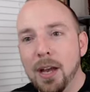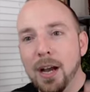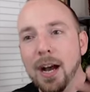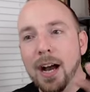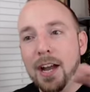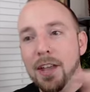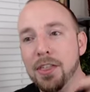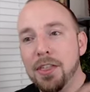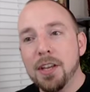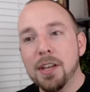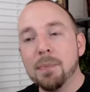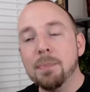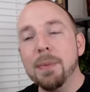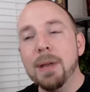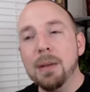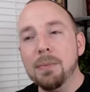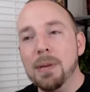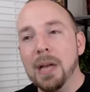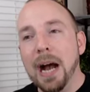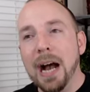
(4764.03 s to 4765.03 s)
I think
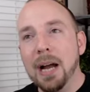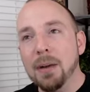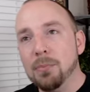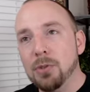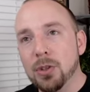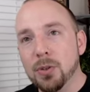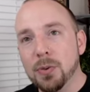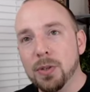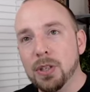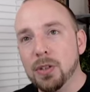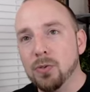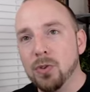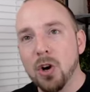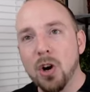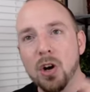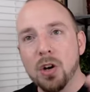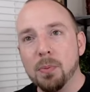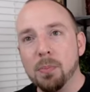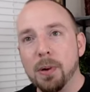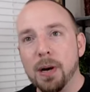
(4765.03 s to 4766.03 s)
maybe I'm doing it
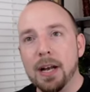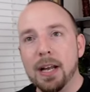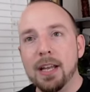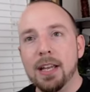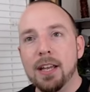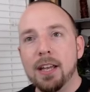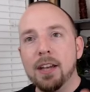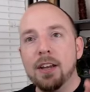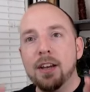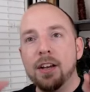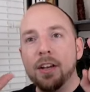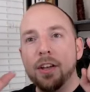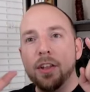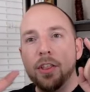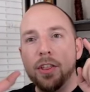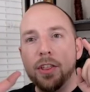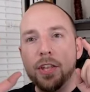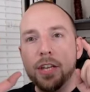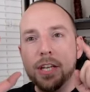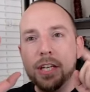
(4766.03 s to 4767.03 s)
wrong, but
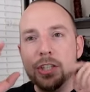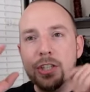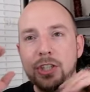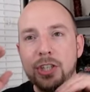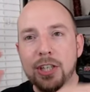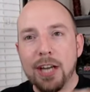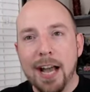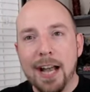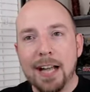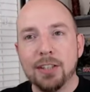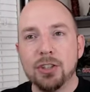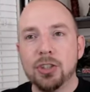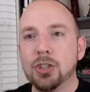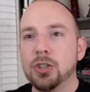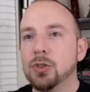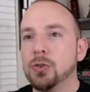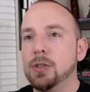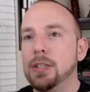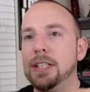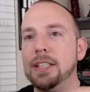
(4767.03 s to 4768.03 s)
the chat
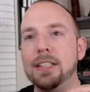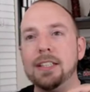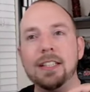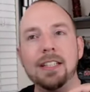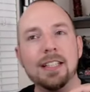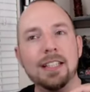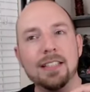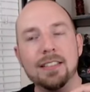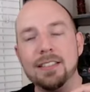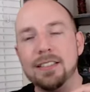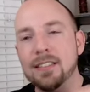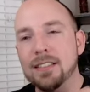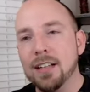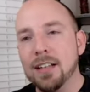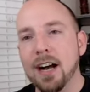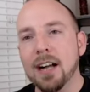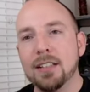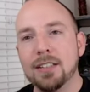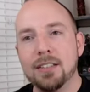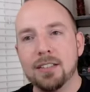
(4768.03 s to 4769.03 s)
screen is
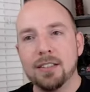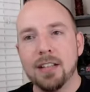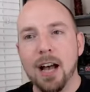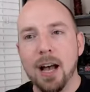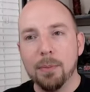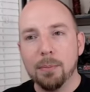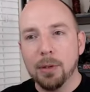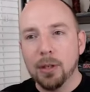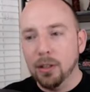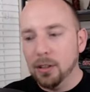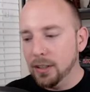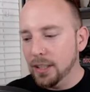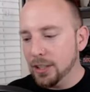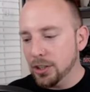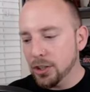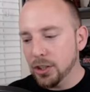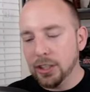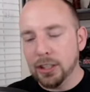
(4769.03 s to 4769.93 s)
nonstop glitch.